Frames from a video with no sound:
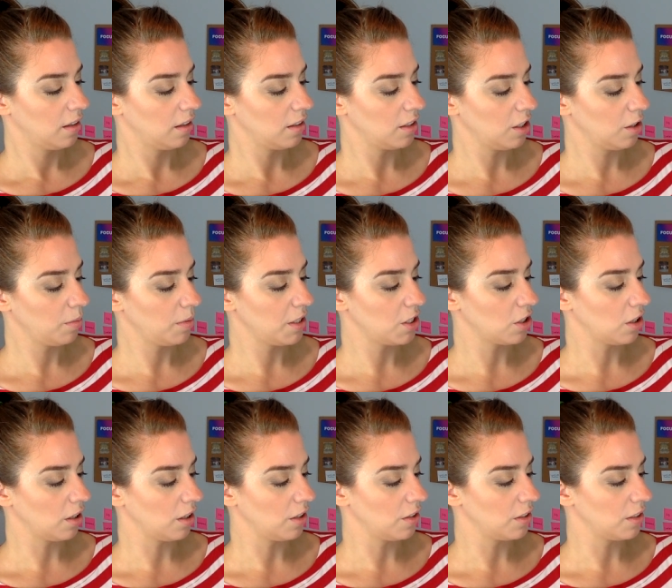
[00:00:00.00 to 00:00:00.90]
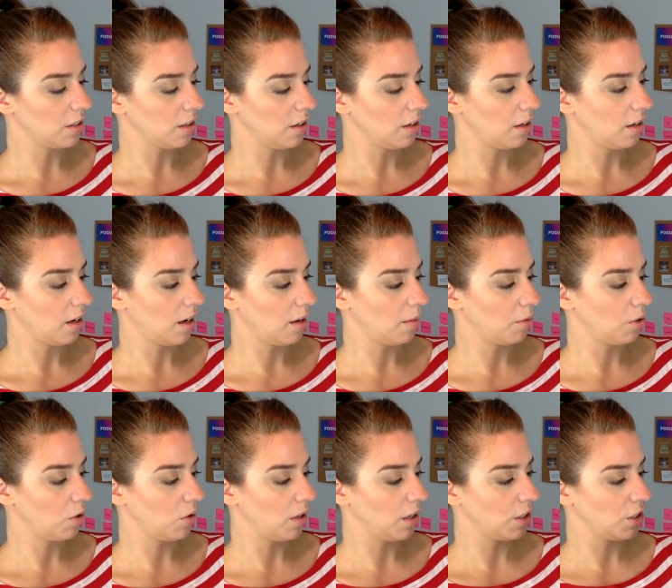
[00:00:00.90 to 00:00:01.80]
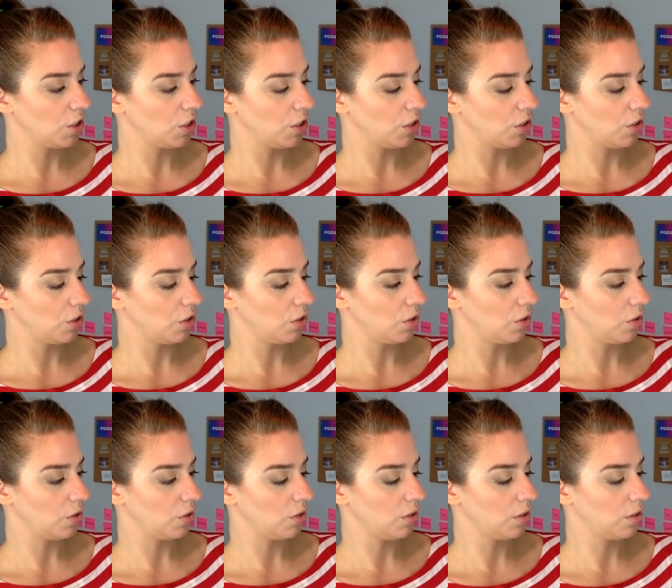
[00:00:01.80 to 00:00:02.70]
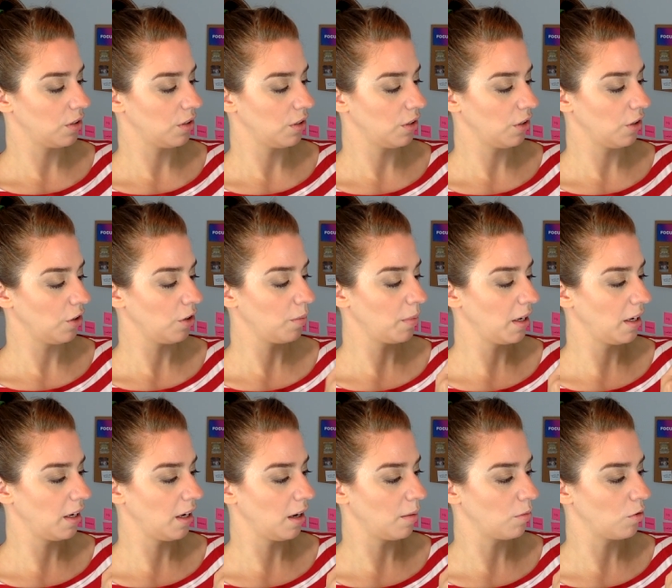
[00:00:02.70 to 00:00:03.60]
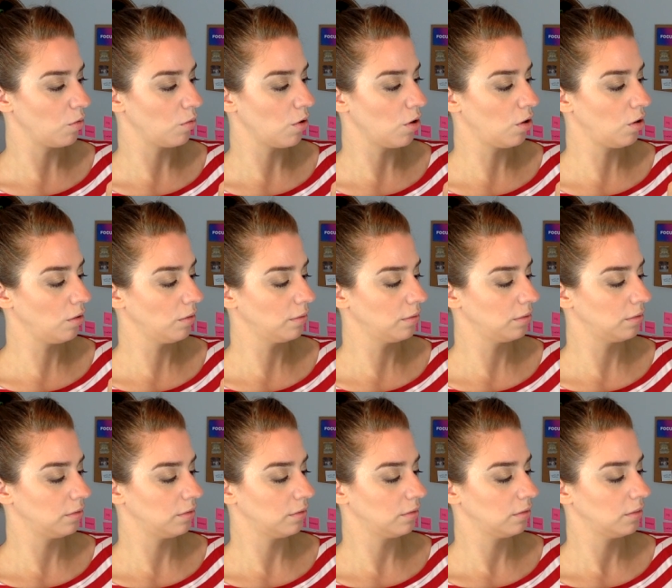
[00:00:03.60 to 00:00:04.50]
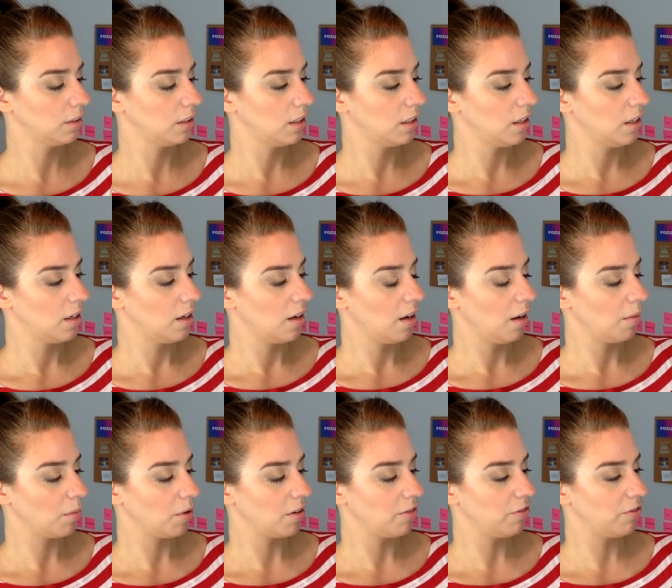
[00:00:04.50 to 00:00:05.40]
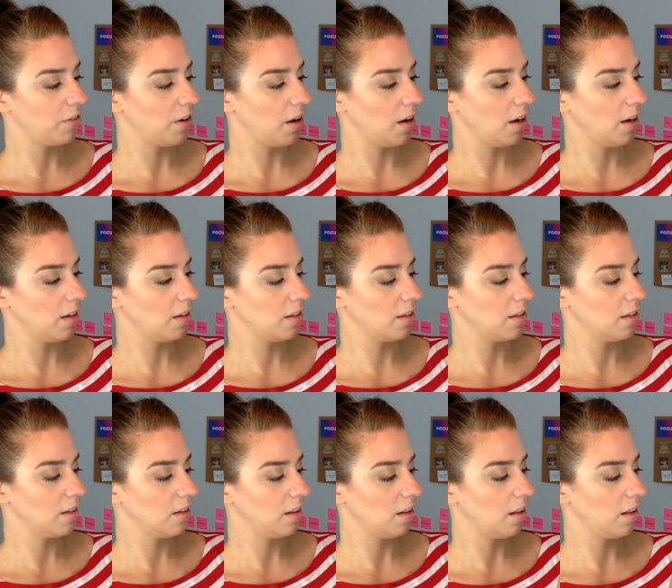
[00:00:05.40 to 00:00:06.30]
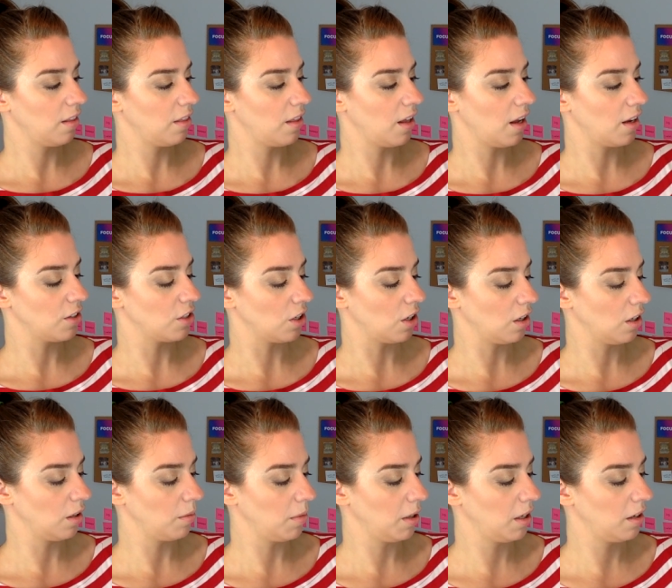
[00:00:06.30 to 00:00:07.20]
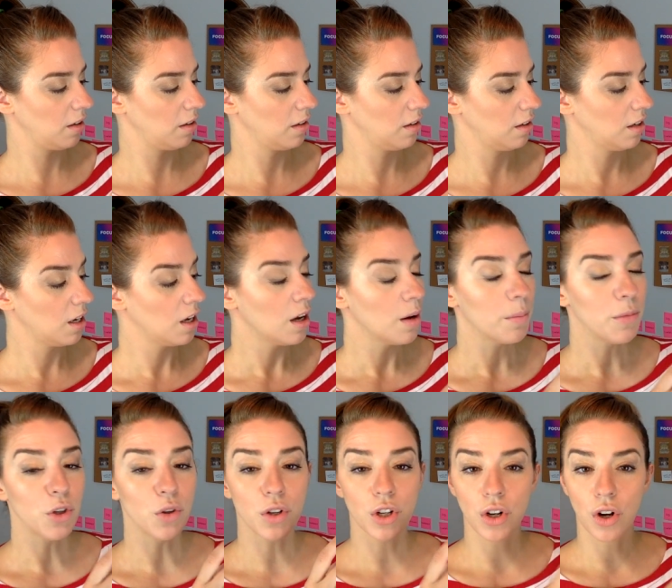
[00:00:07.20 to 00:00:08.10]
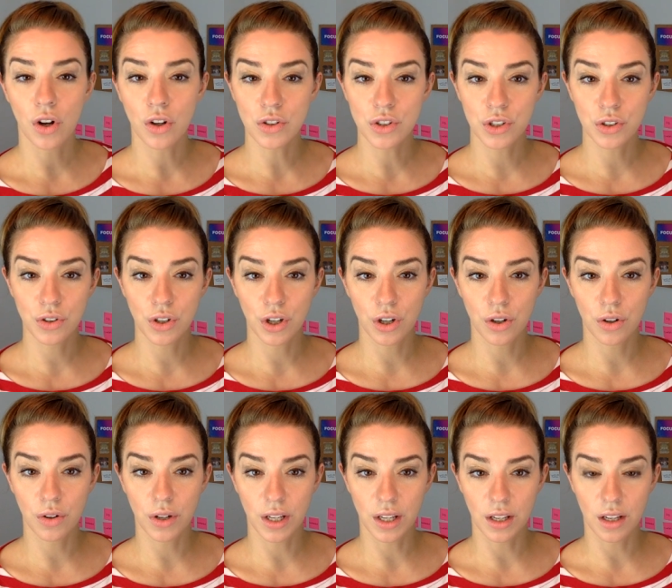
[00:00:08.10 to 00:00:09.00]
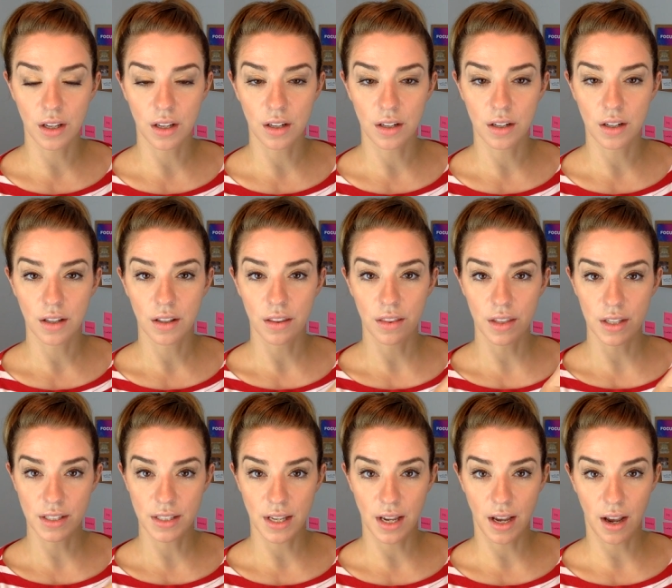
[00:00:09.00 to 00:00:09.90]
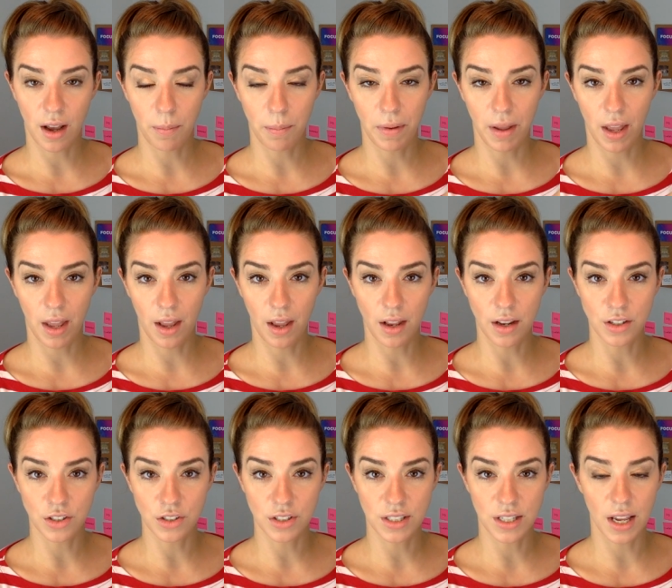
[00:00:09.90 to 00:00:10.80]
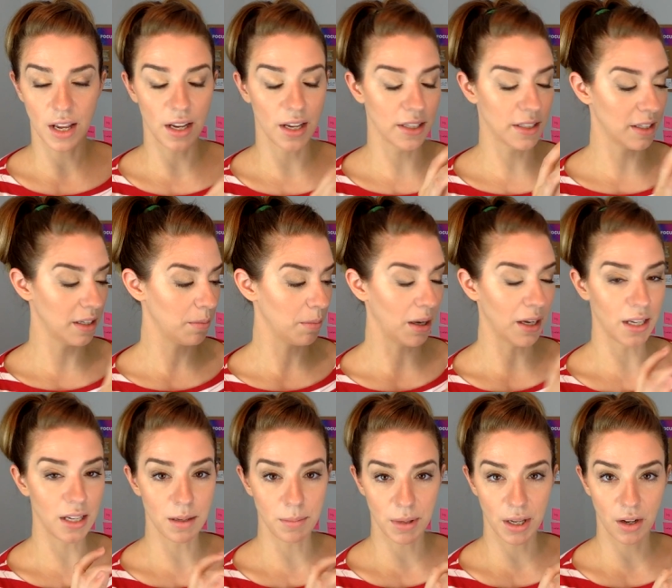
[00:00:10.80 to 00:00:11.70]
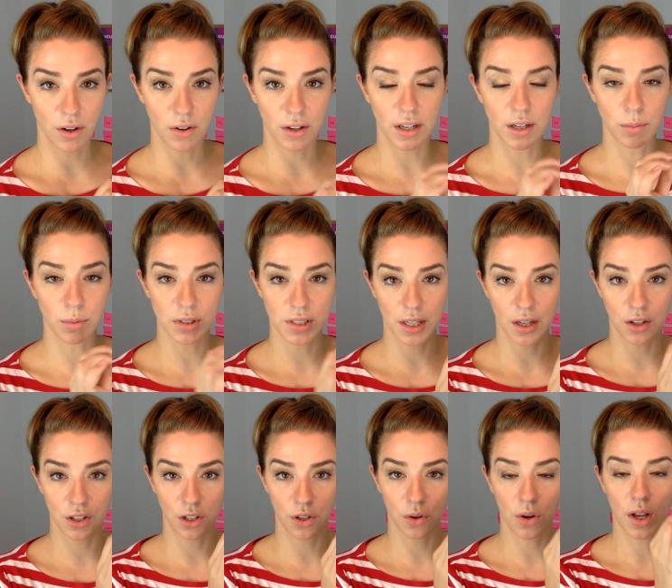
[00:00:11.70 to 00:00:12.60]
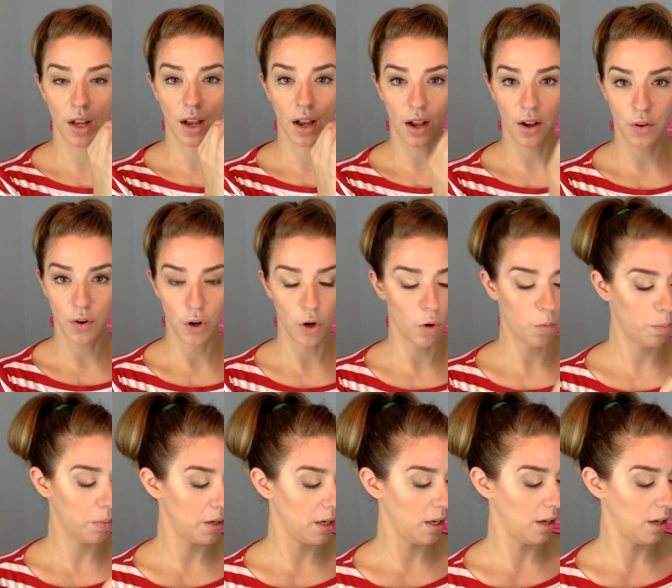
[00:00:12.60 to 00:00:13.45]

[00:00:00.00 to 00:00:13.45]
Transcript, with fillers: Adobe DocuSign. I'm going to go to my camera roll. I'm going to find that document. You can also go in this app and say it's in my email and it will tell you how to open